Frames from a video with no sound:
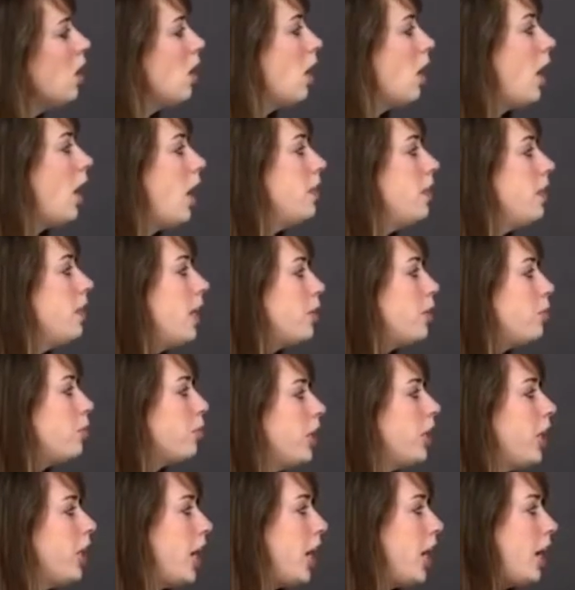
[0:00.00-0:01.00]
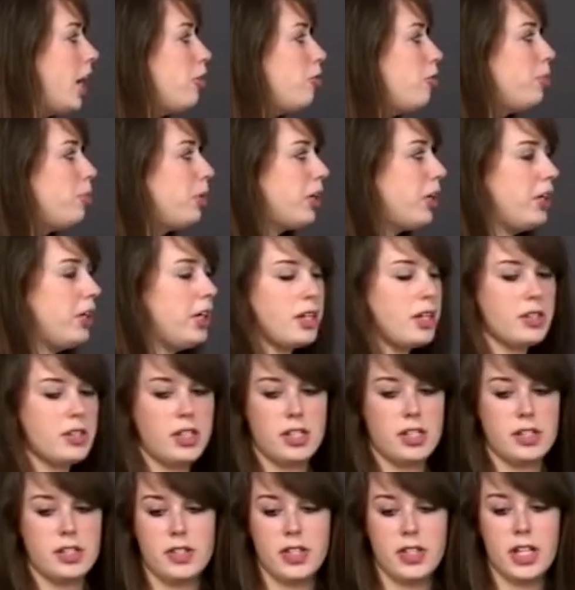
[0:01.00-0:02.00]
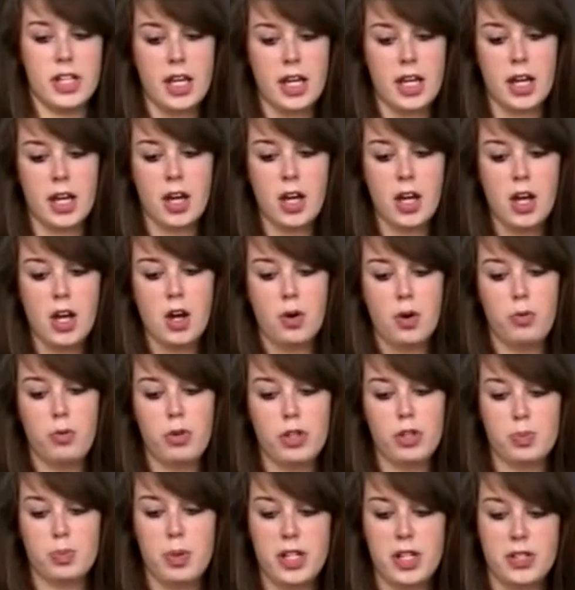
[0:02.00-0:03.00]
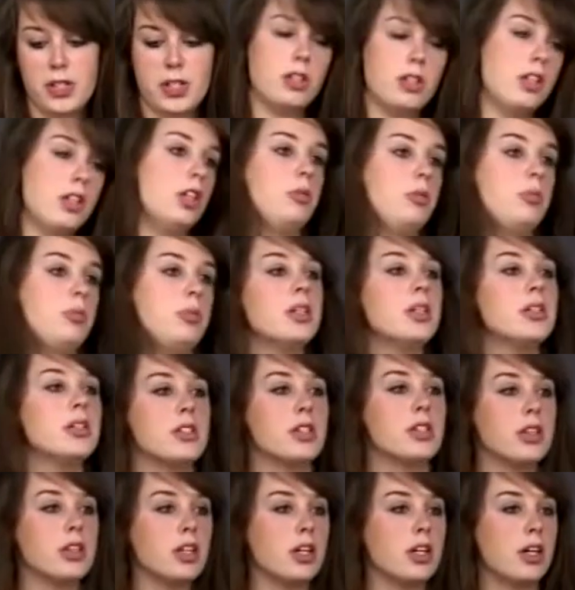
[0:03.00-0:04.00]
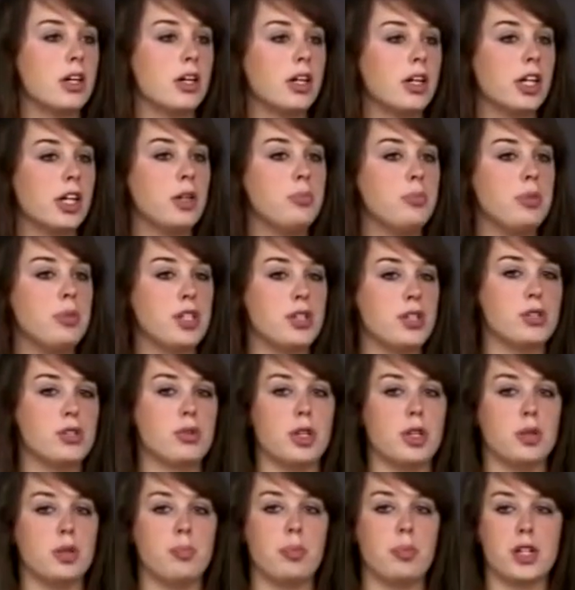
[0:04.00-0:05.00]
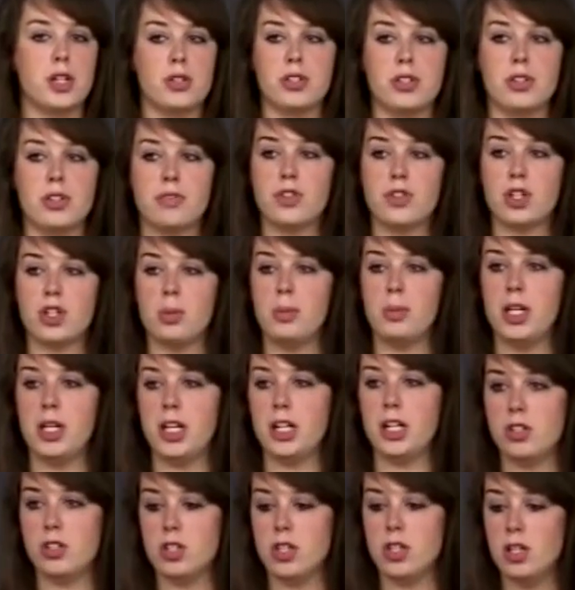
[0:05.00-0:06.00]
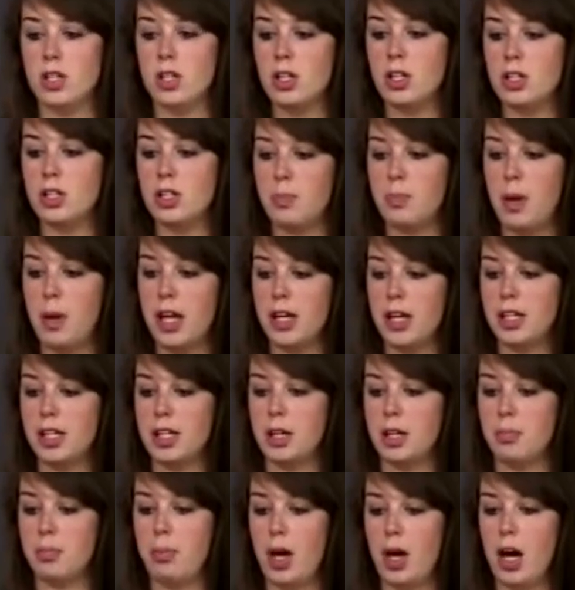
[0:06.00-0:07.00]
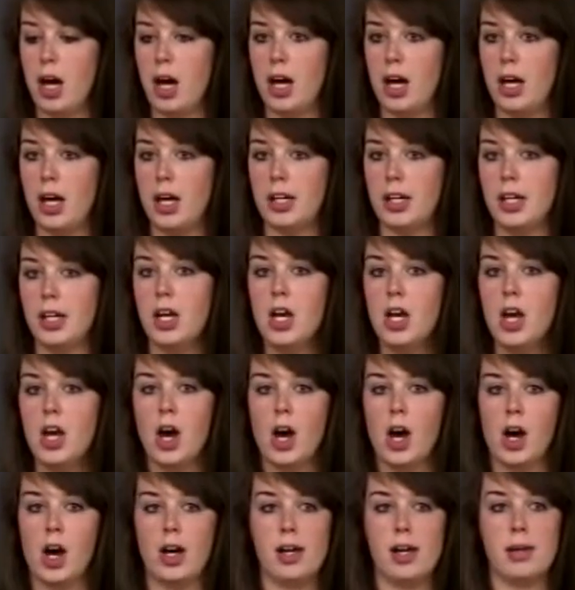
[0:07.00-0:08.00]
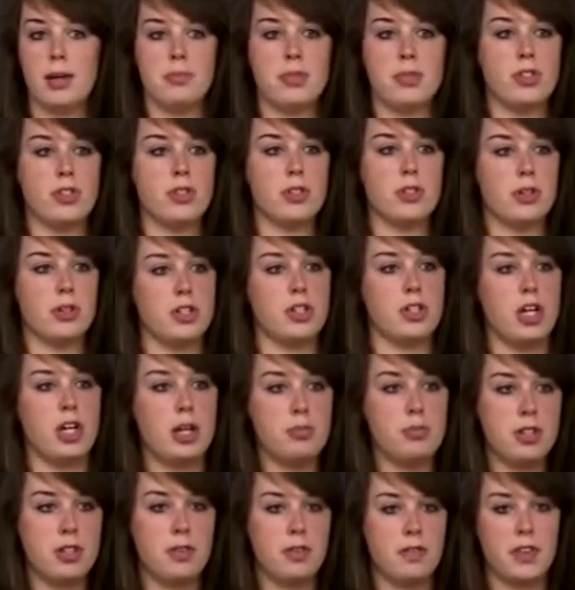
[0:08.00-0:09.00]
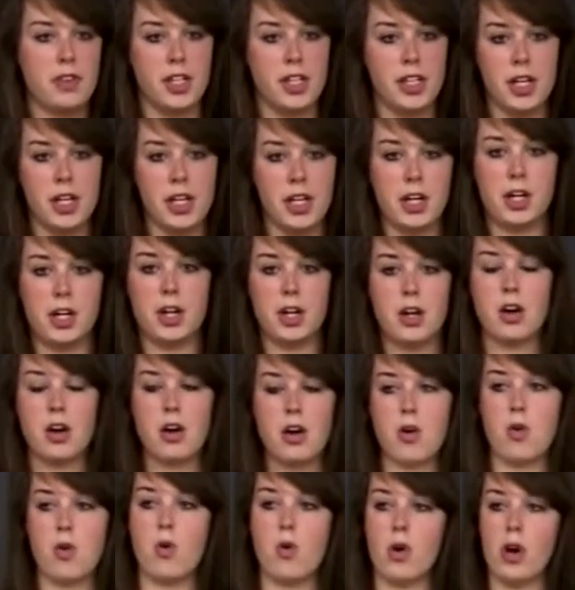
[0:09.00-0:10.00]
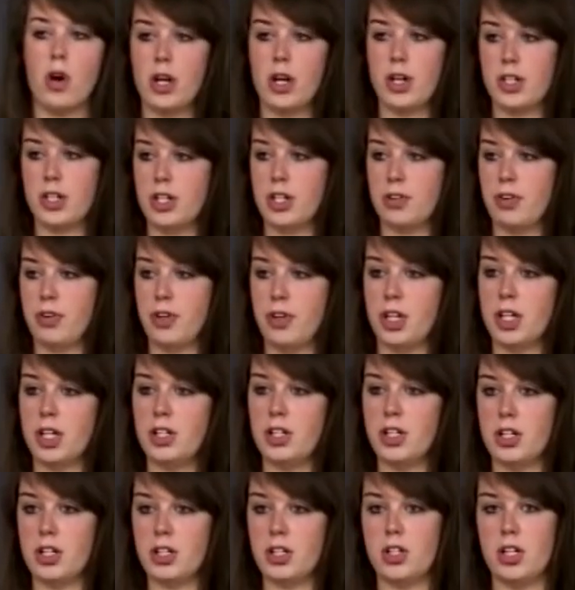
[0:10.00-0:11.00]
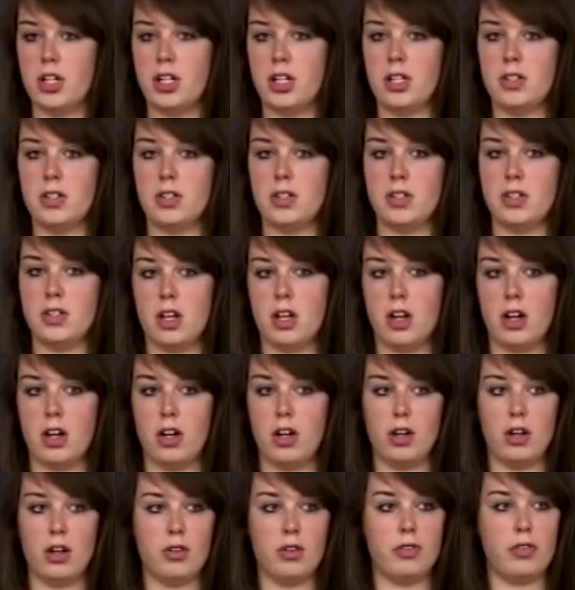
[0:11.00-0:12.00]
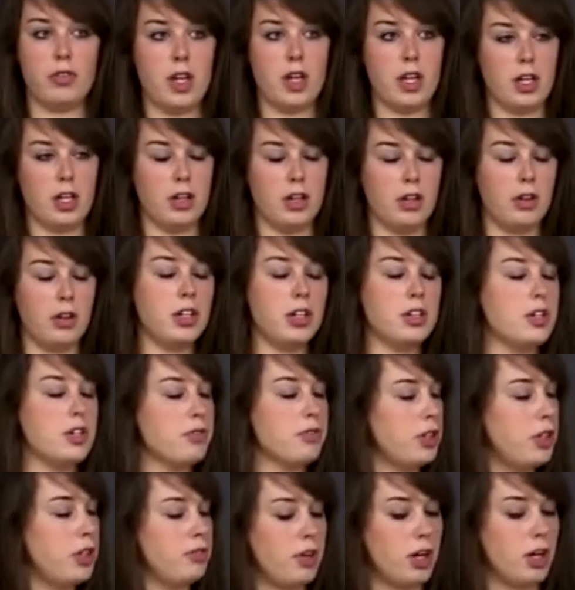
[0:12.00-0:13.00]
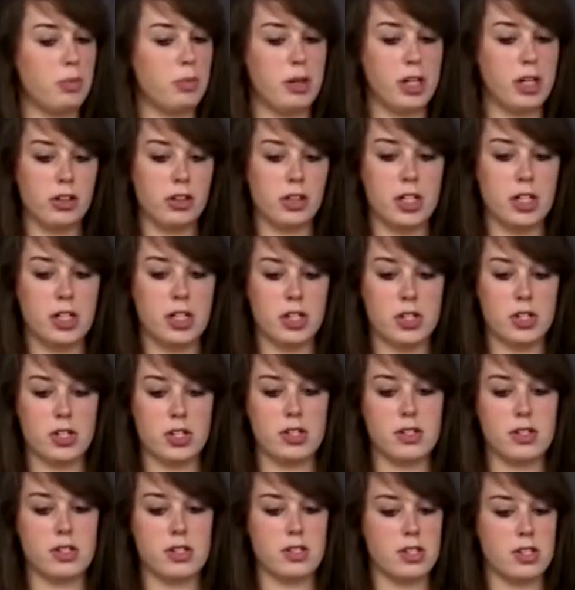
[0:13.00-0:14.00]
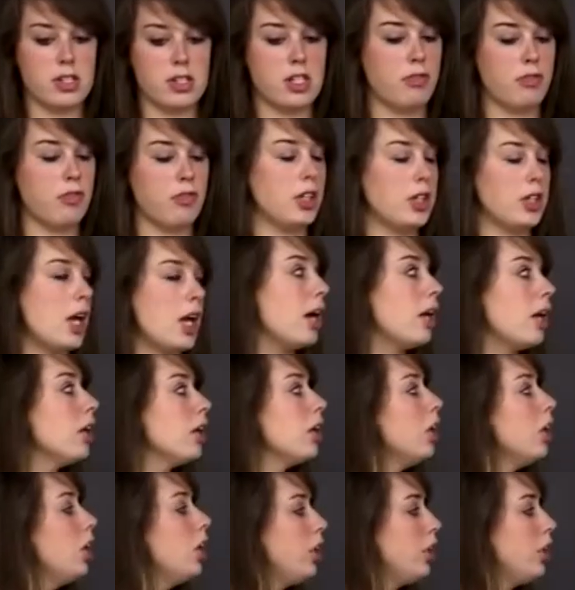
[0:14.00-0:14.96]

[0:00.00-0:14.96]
And then we have periodicity, which basically means that there can be short bursts of germination depending upon um, certain times of the year or different conditions of, you know, different environmental conditions and stuff like that.